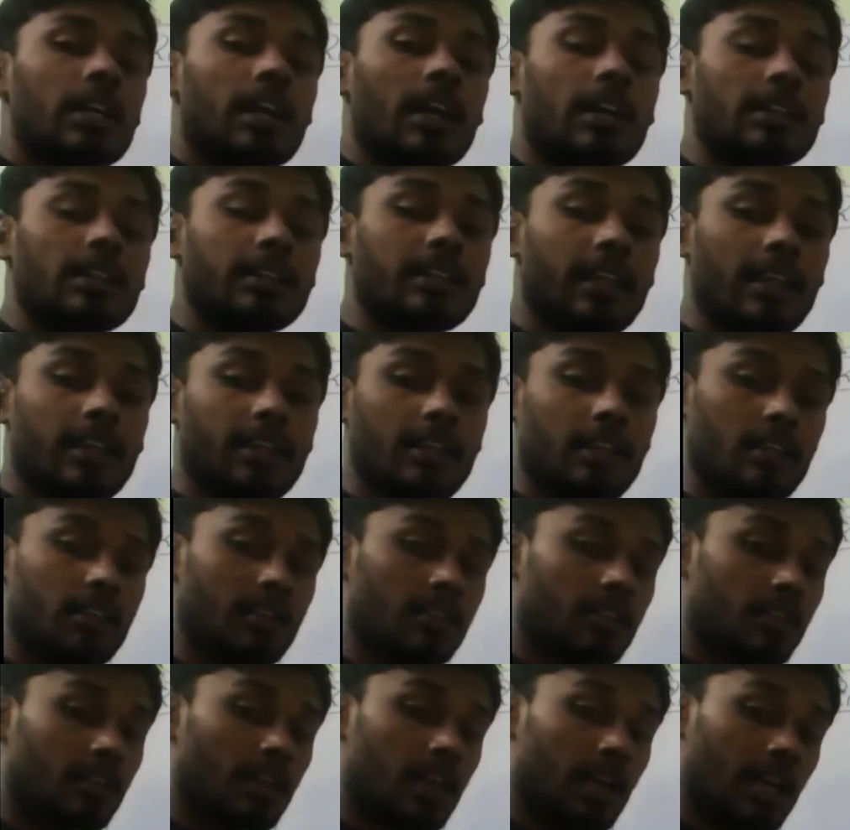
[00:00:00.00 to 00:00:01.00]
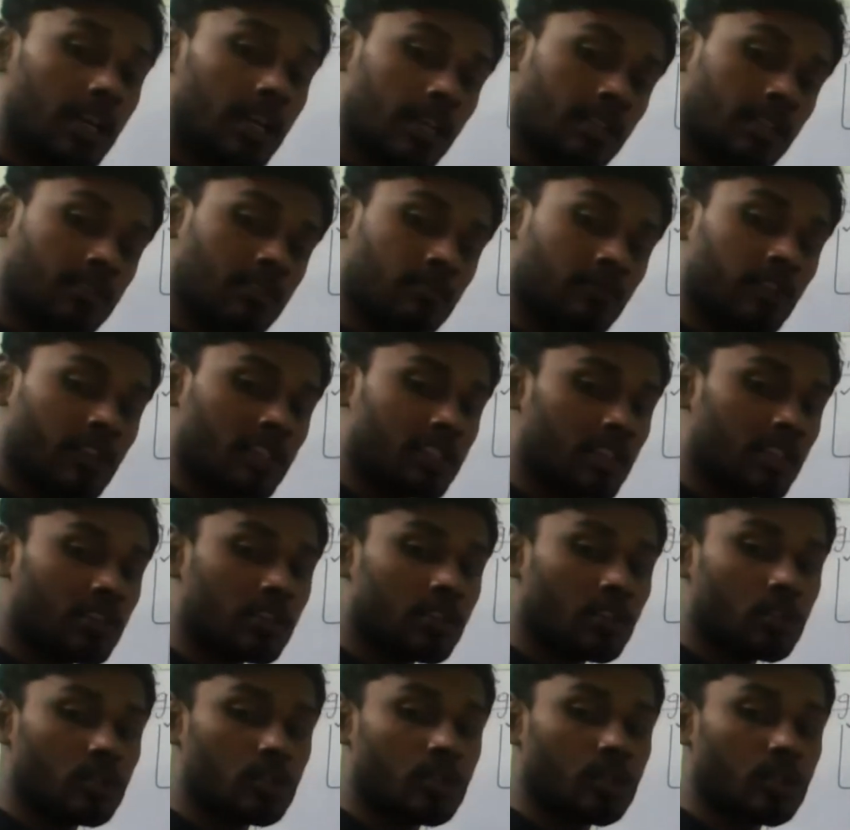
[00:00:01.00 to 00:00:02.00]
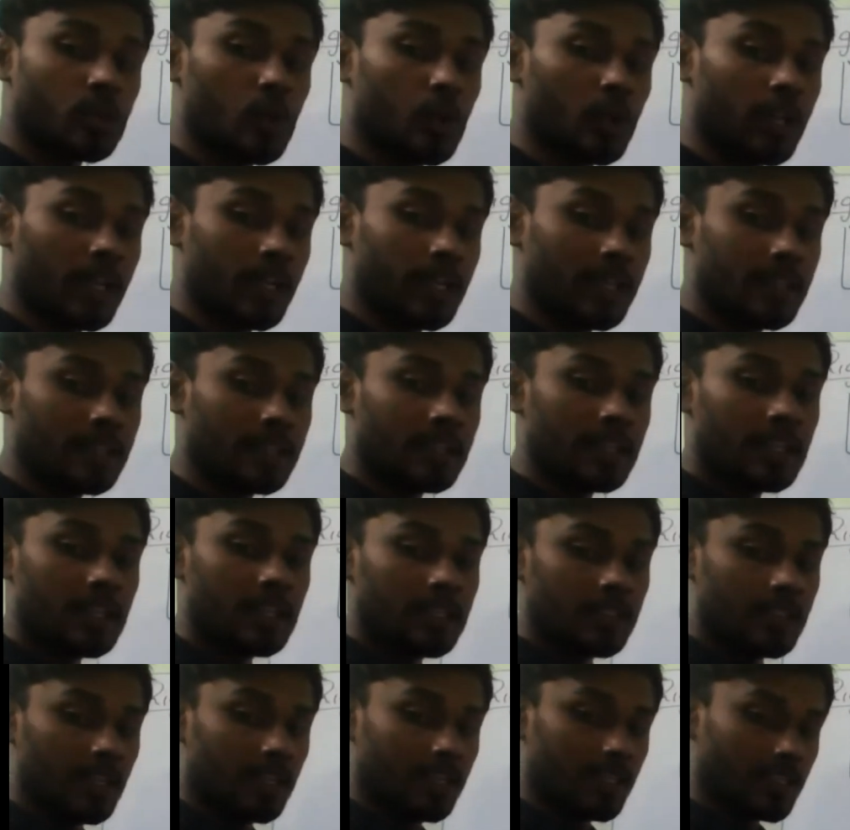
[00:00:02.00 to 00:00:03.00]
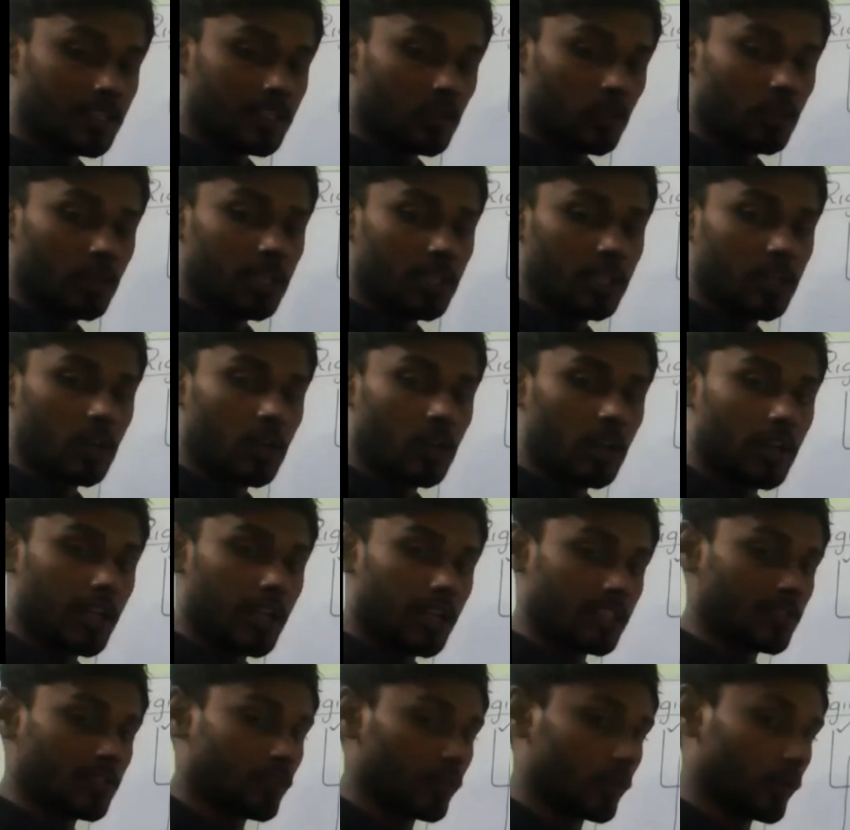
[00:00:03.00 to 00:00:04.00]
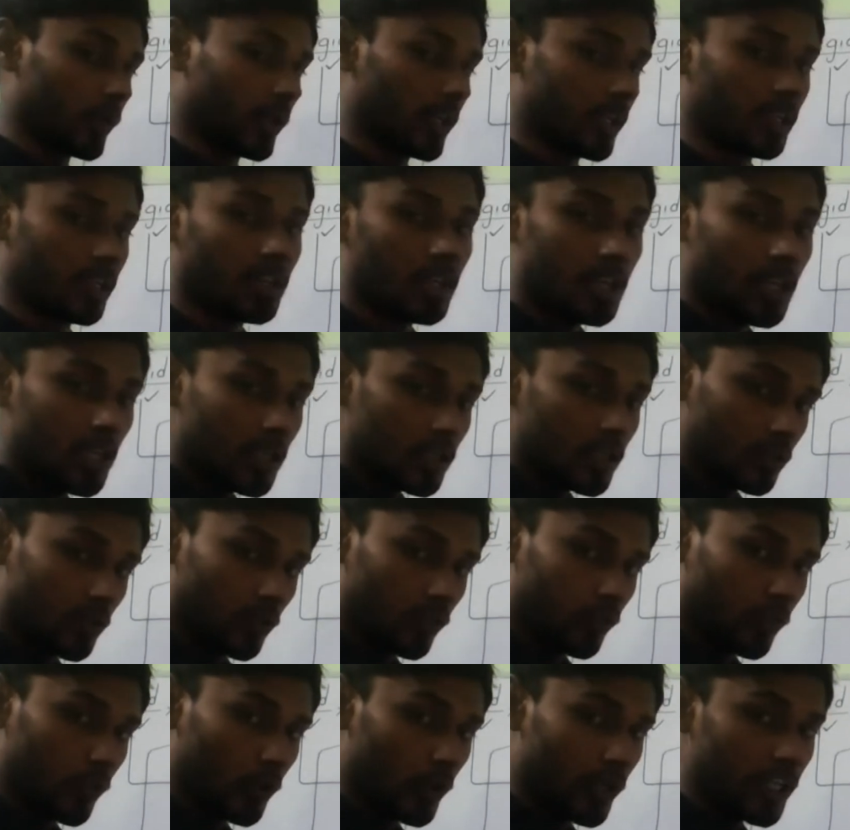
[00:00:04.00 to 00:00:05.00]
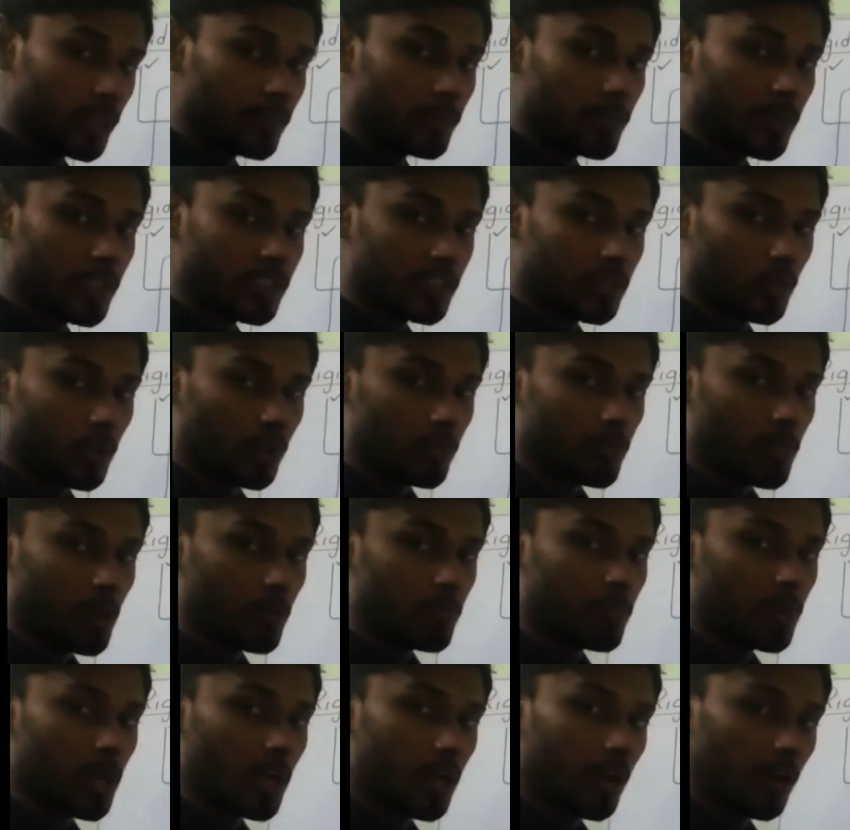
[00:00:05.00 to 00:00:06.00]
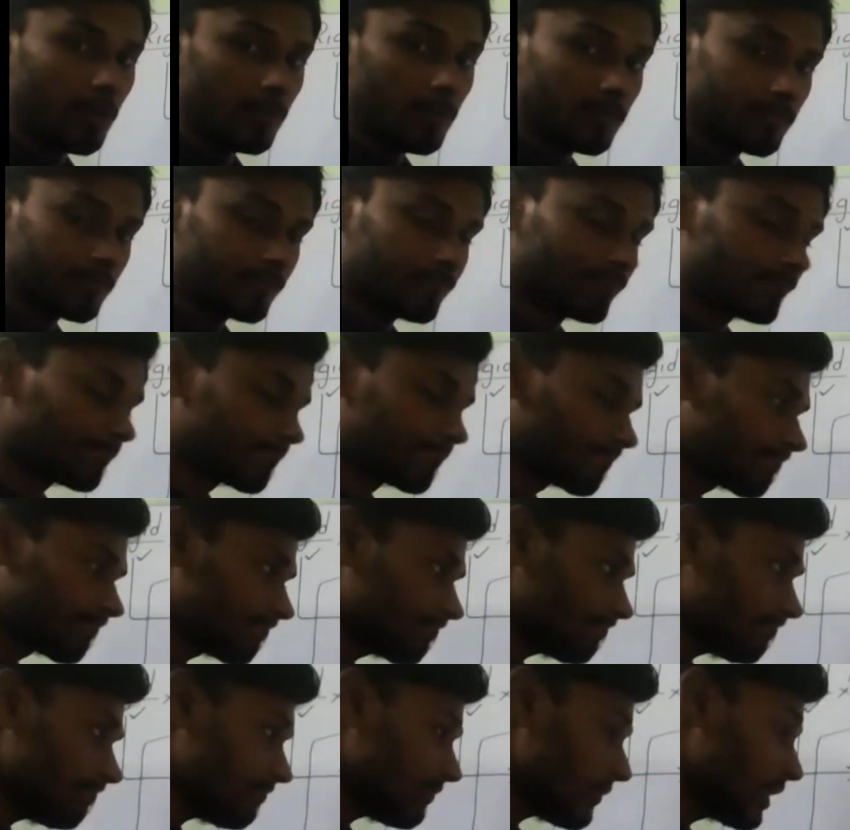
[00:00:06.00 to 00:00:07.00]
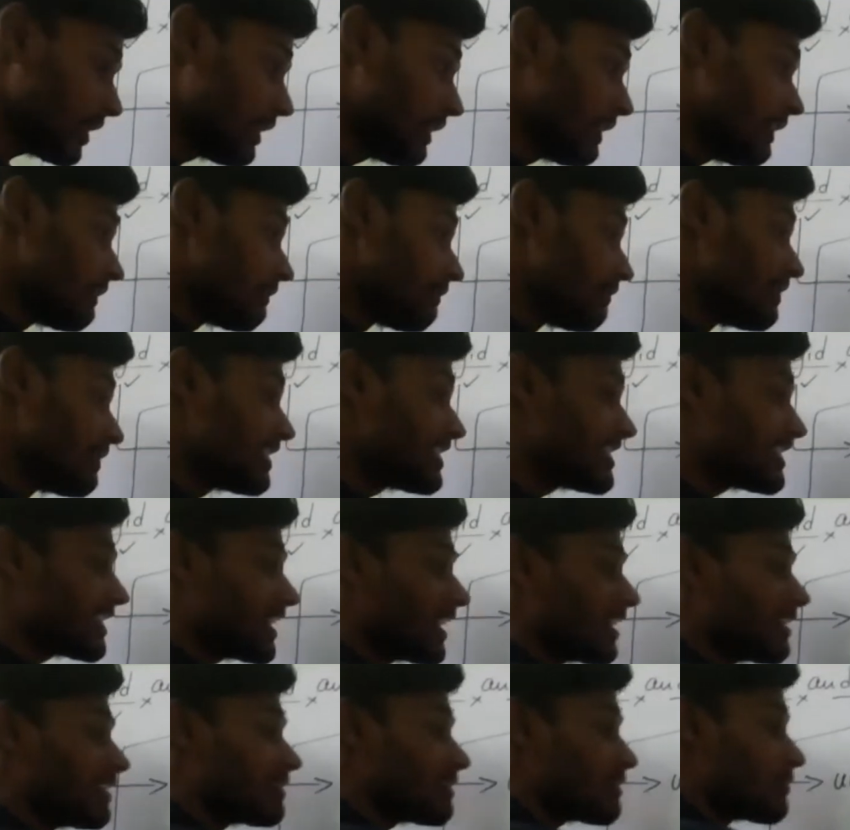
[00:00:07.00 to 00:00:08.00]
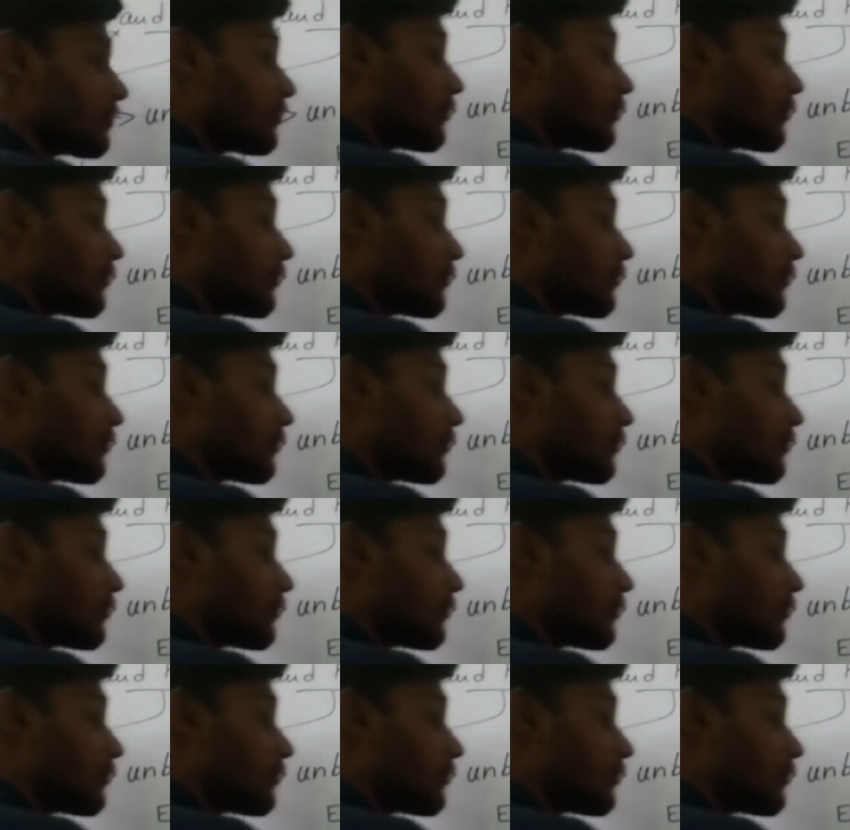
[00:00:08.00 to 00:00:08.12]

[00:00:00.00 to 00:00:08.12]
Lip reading: container or else vessel to store it, that is only called as fluid. So fluid means, you remember, which can